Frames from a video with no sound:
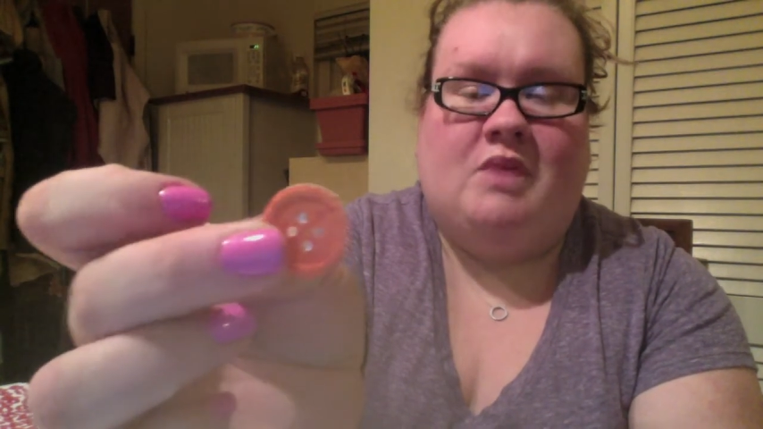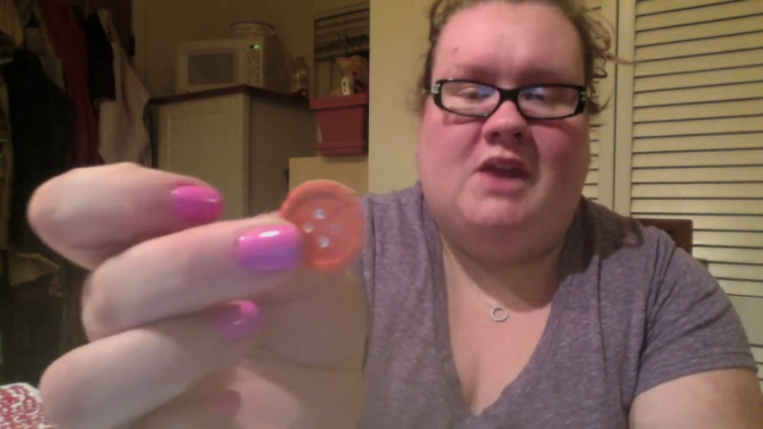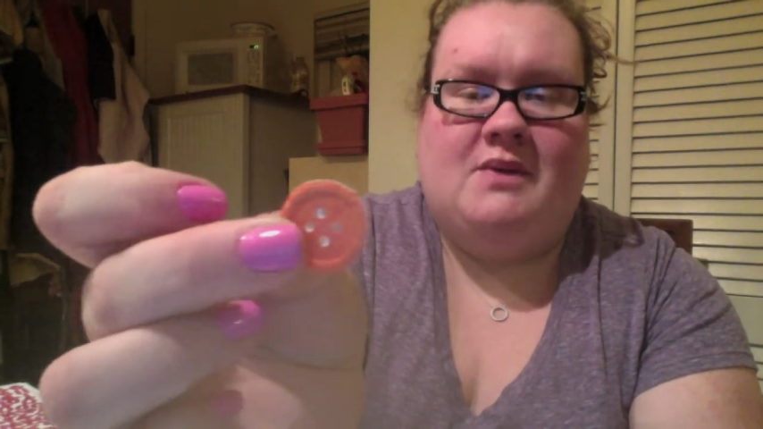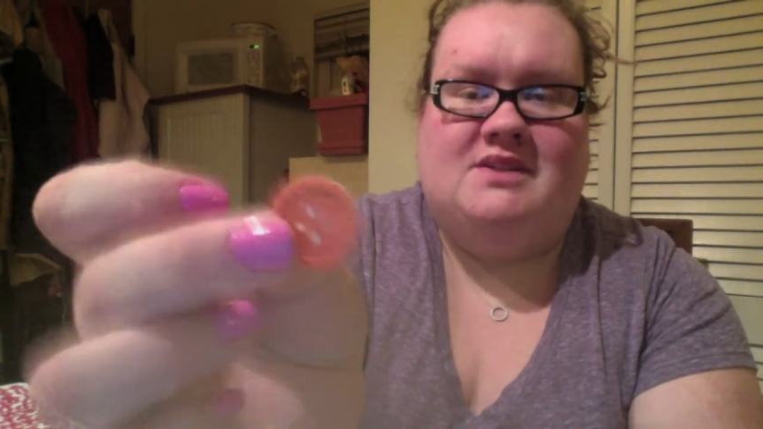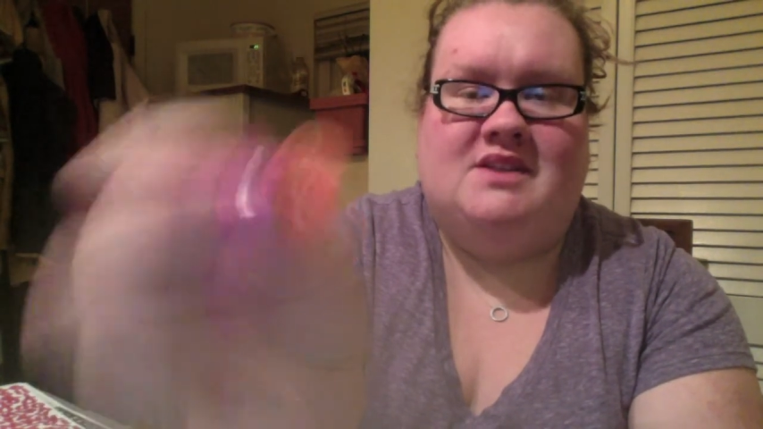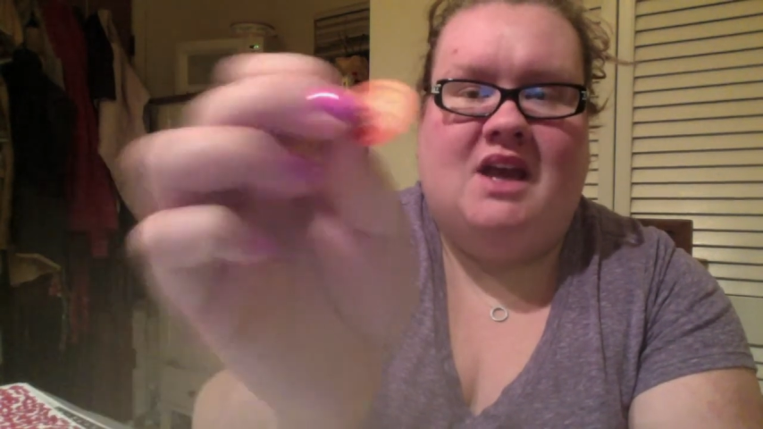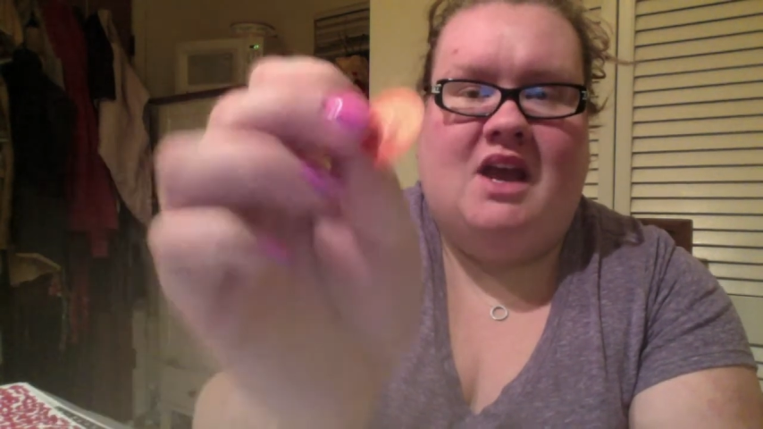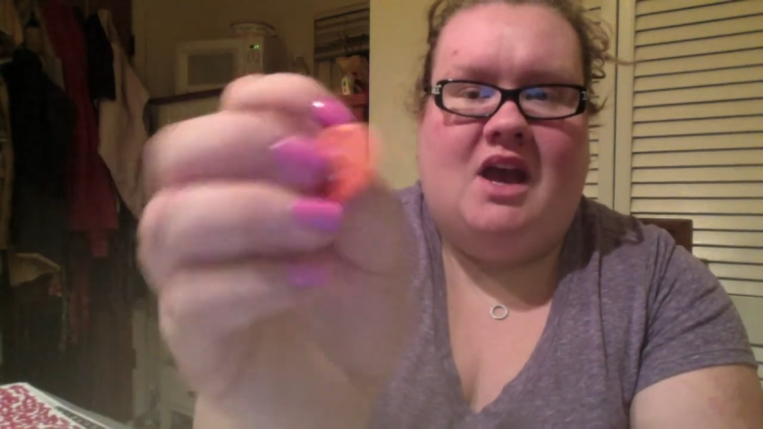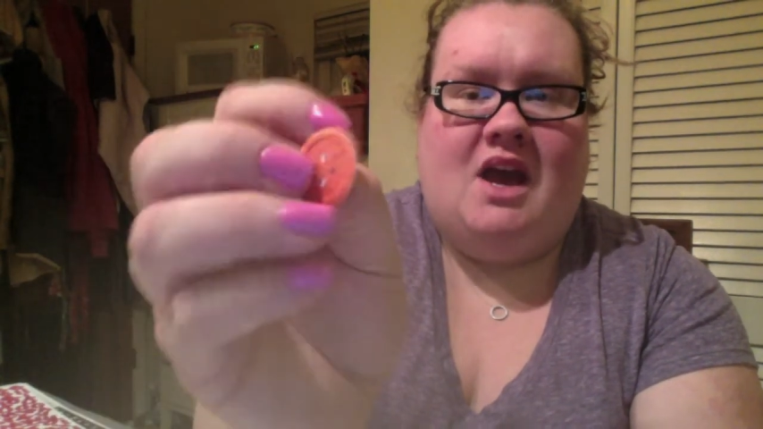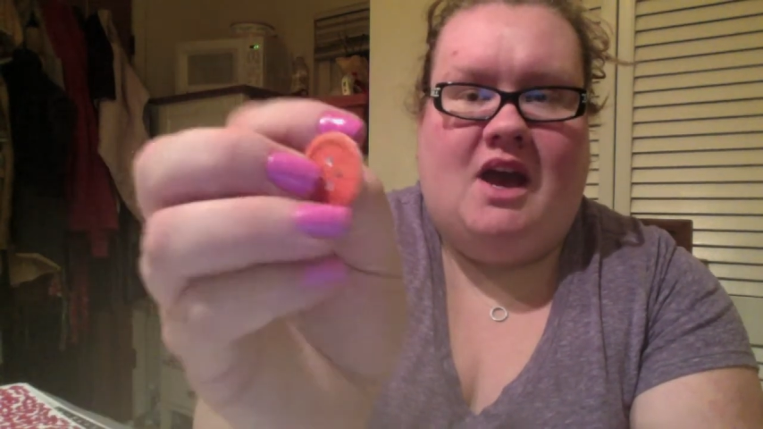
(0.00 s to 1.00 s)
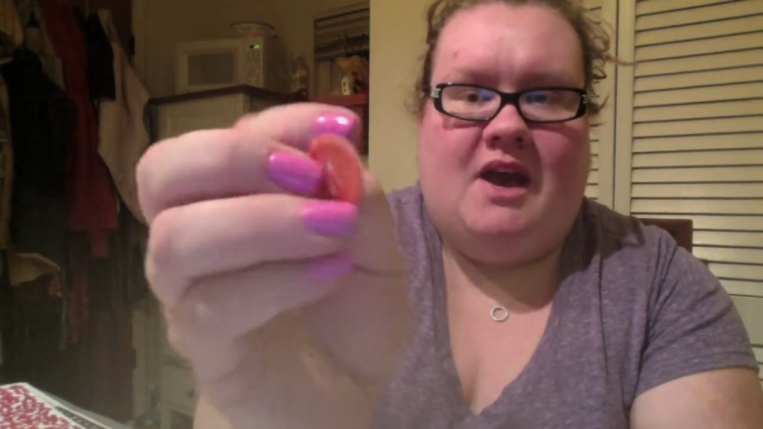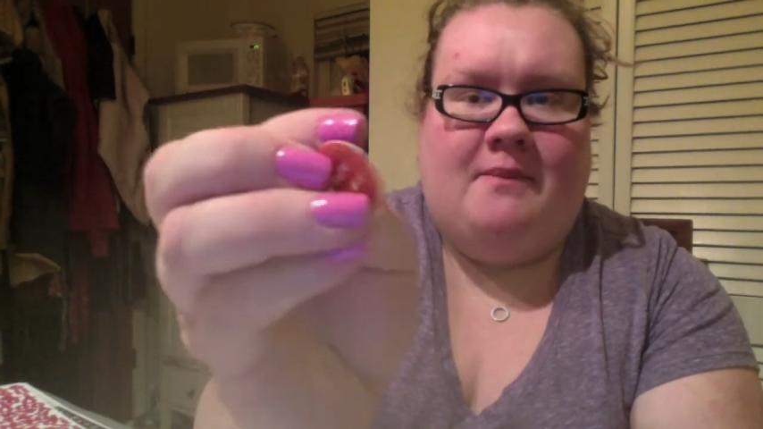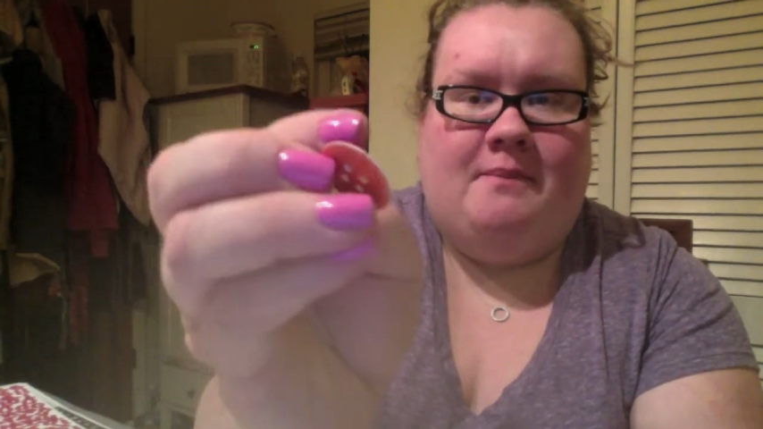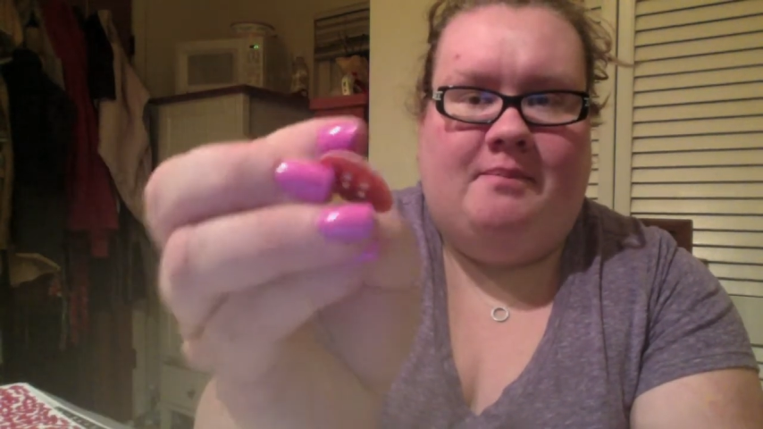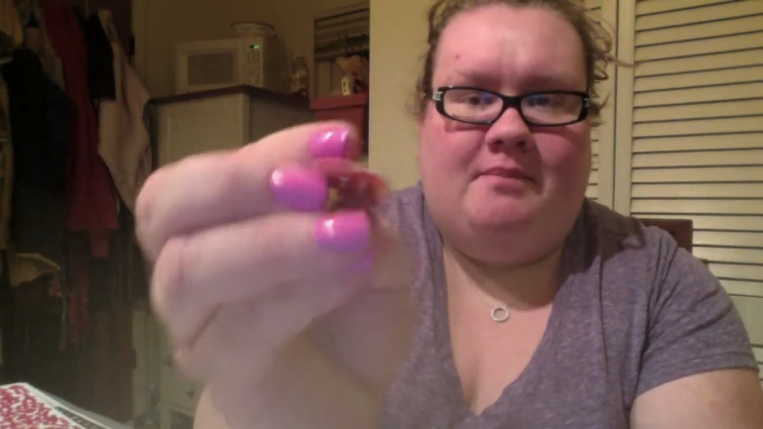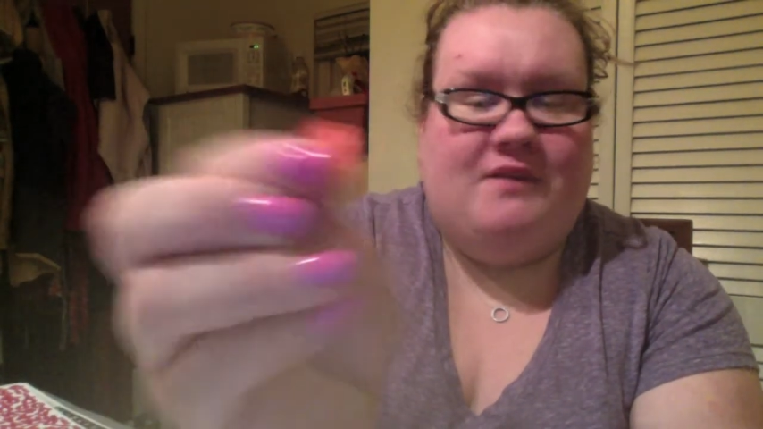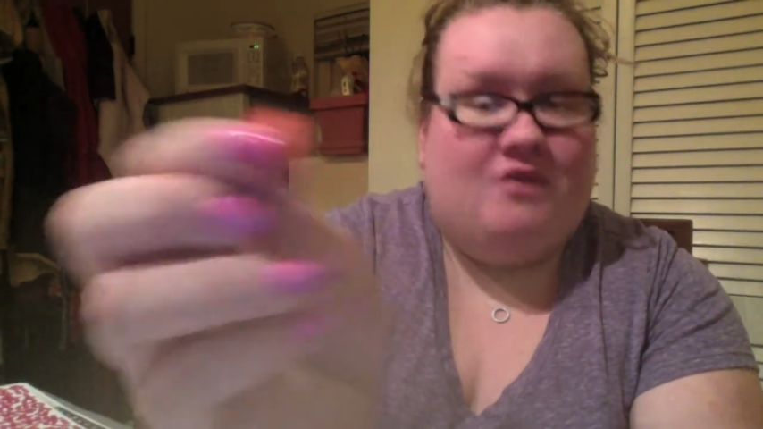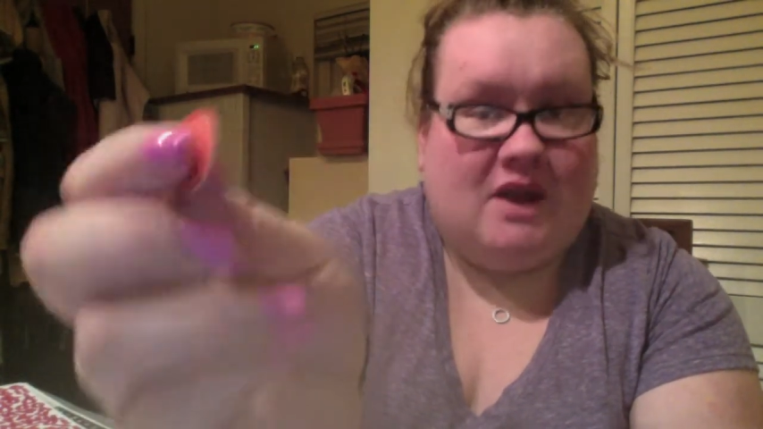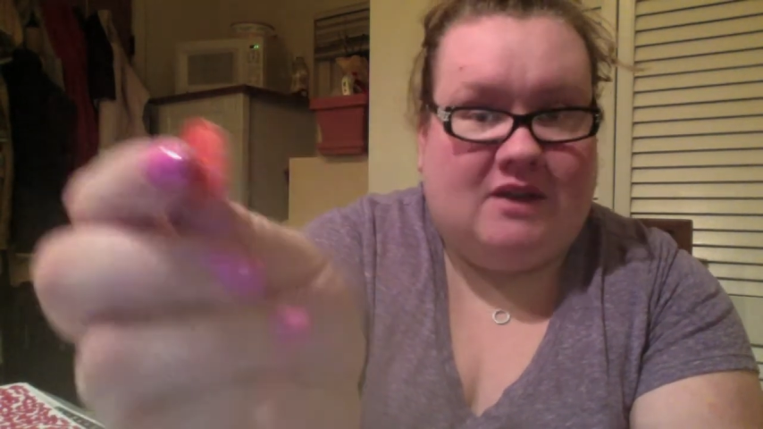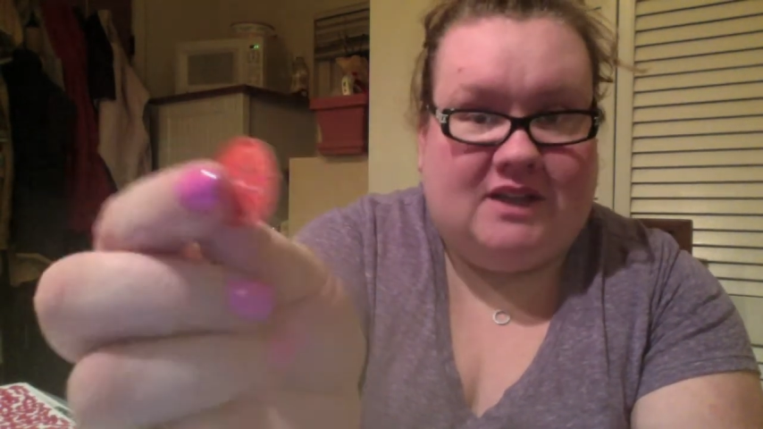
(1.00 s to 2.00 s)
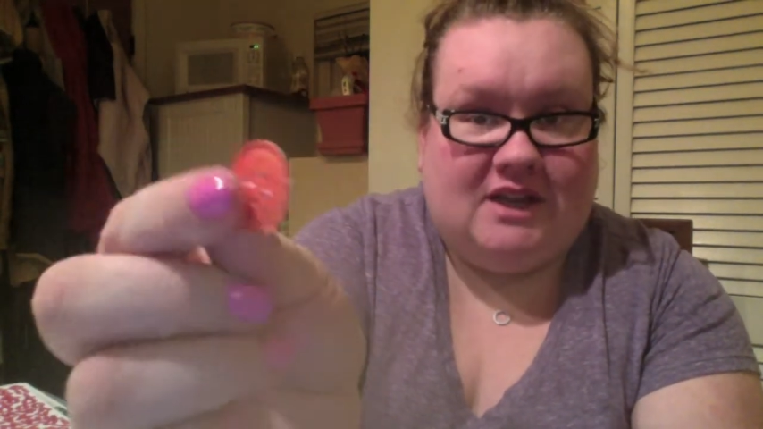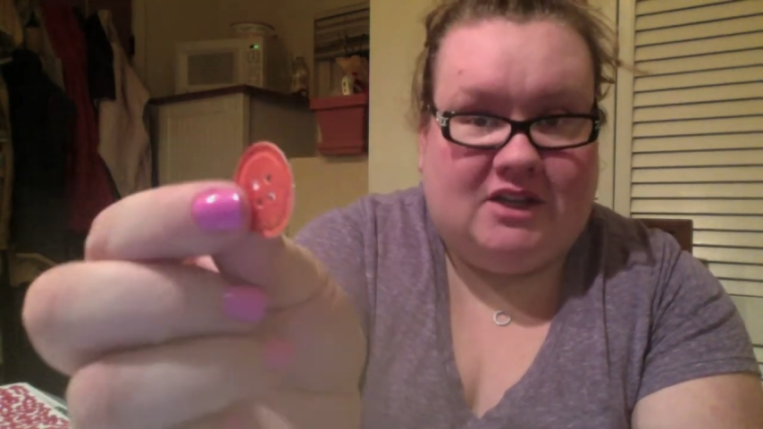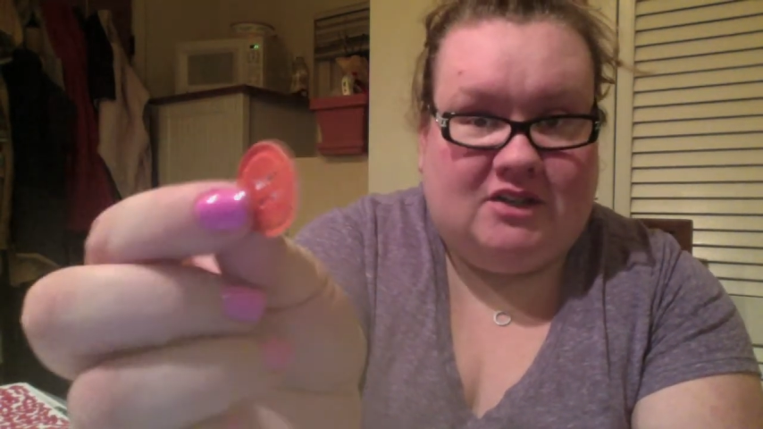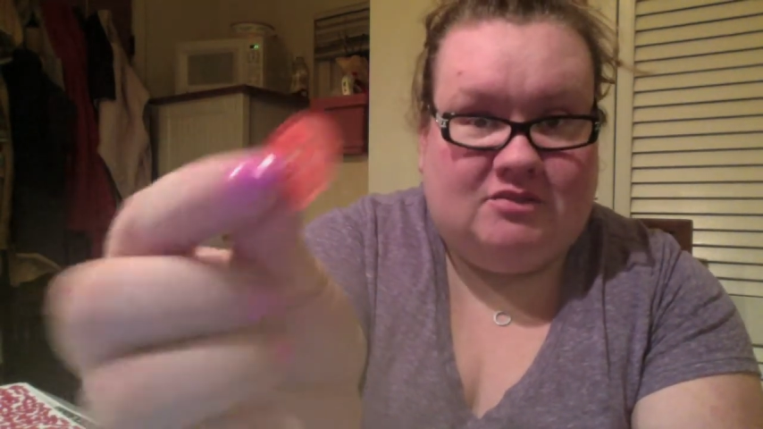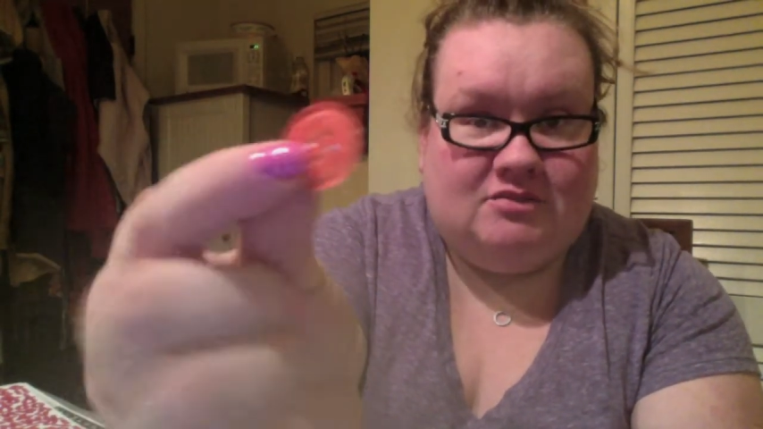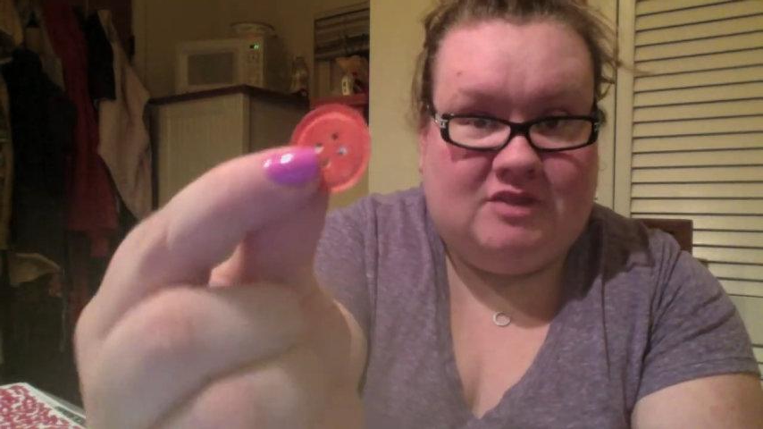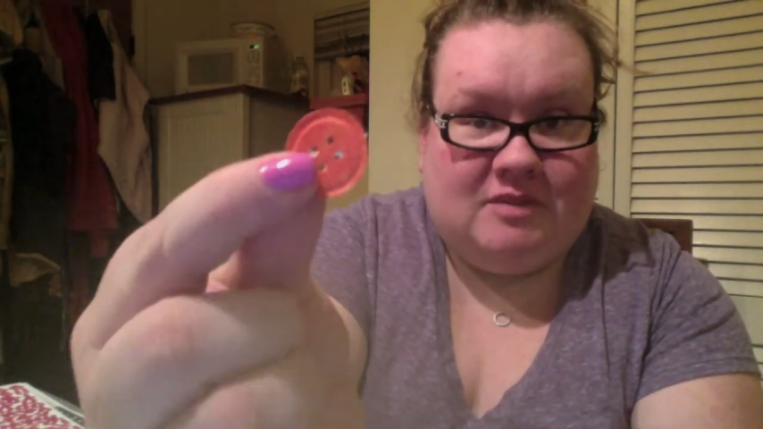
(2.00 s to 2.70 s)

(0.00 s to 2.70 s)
Anyways, if you're out there,